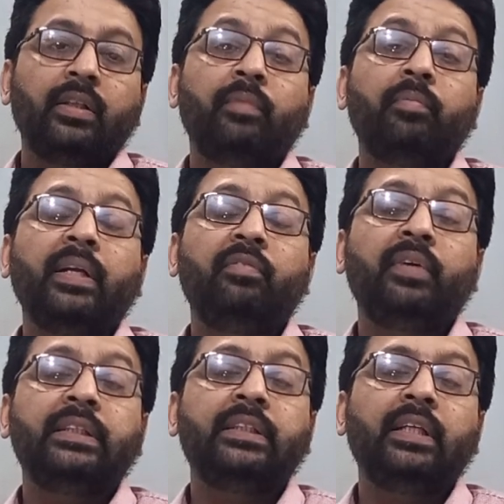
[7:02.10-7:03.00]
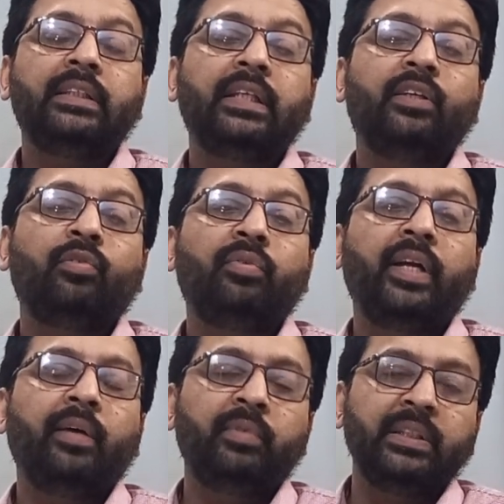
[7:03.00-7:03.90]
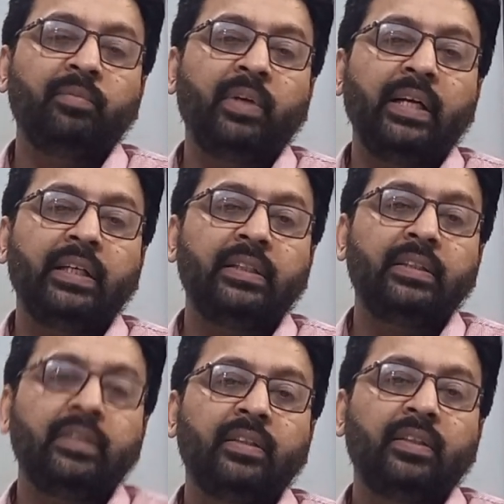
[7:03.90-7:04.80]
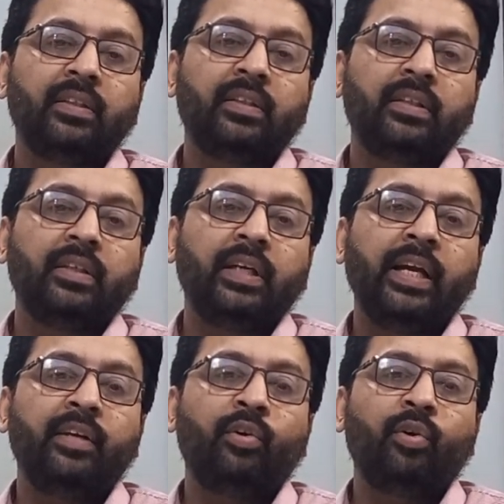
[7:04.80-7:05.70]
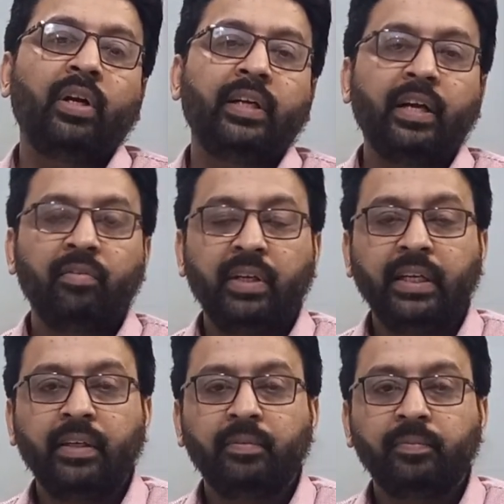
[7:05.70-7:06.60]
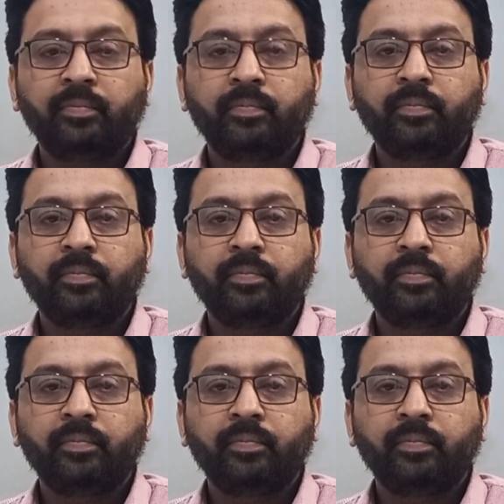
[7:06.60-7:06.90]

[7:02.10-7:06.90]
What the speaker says: the manifestation of diabetes mellitus in oral cavity